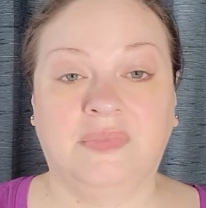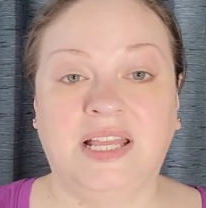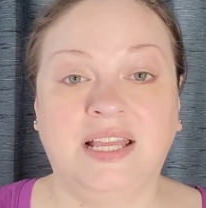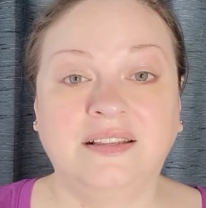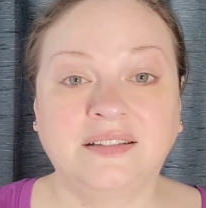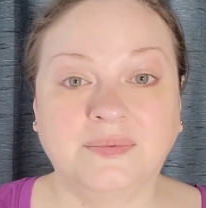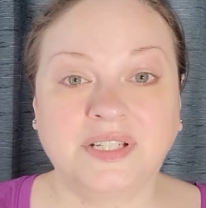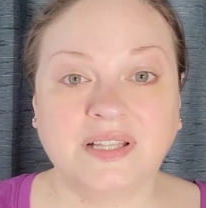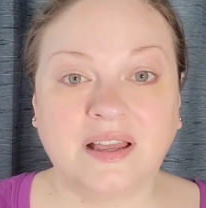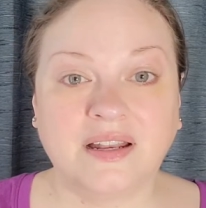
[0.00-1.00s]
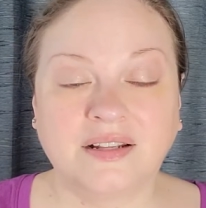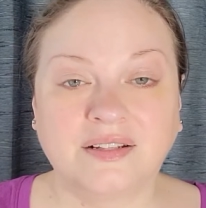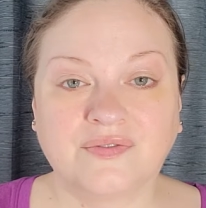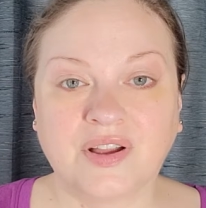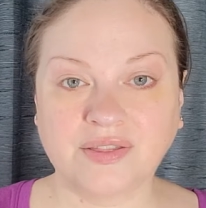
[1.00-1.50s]
he ends up deciding
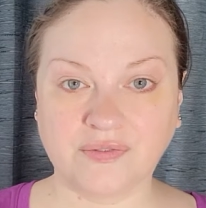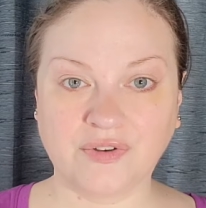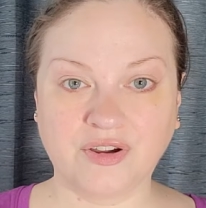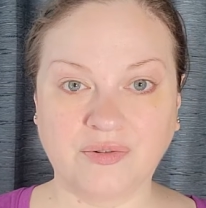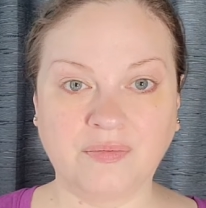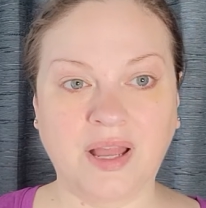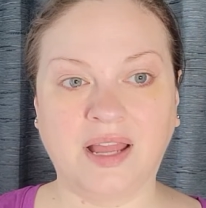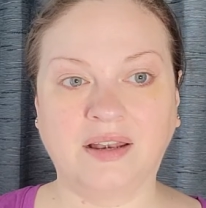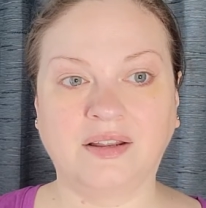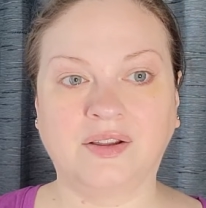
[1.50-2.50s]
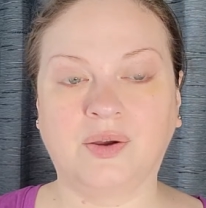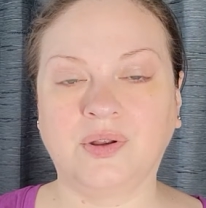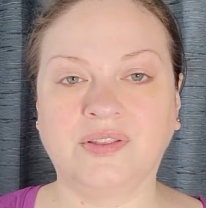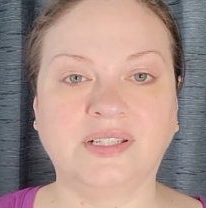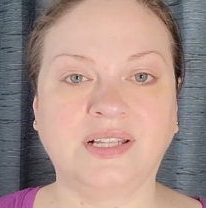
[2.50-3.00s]
to rent the room and go
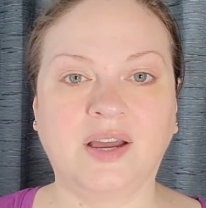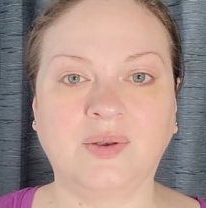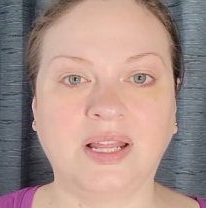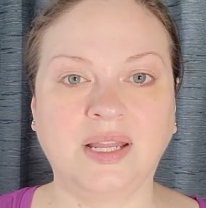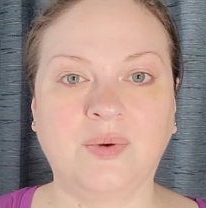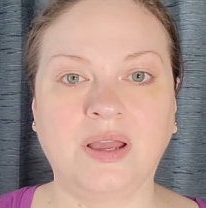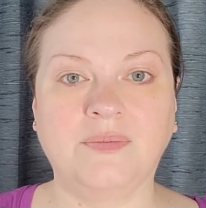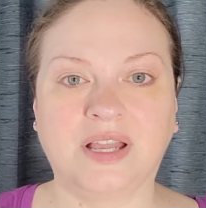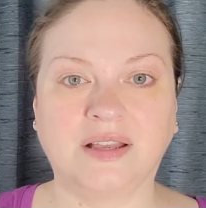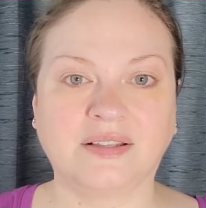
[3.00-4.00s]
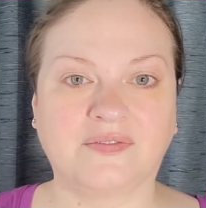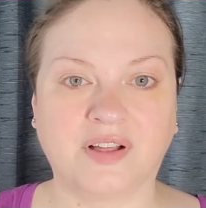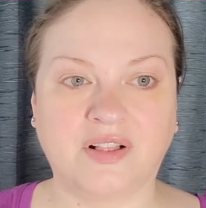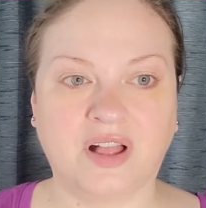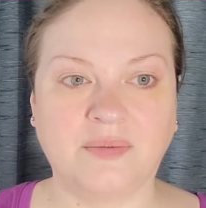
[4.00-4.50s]
to this town anyway because of the
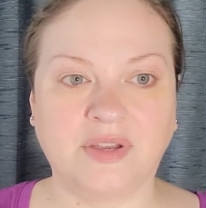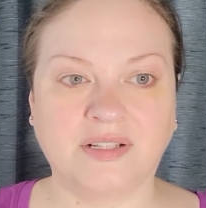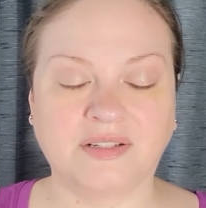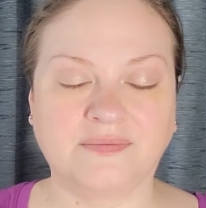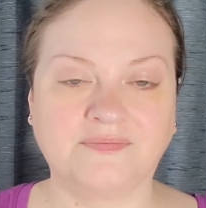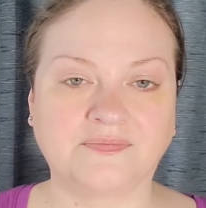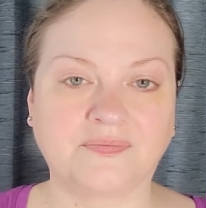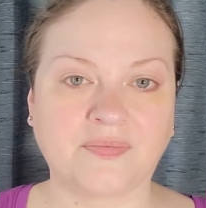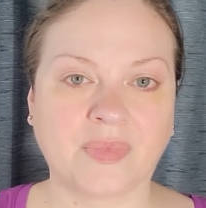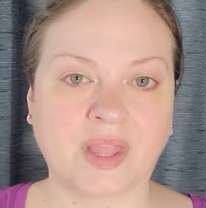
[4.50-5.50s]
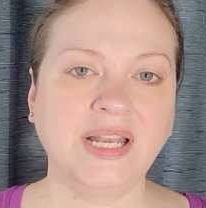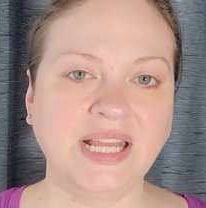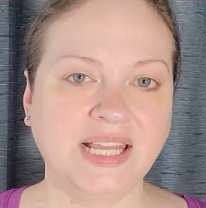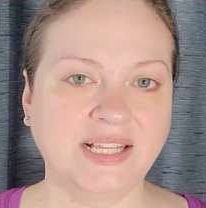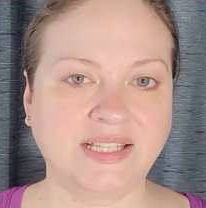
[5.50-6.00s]
climate when
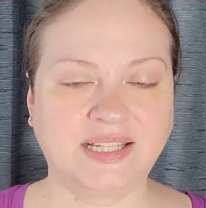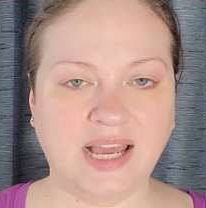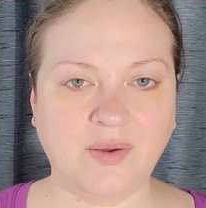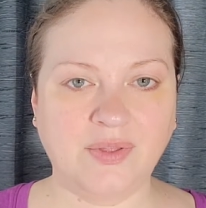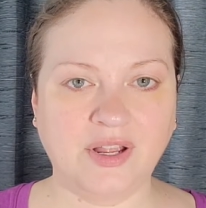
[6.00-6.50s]
he gets down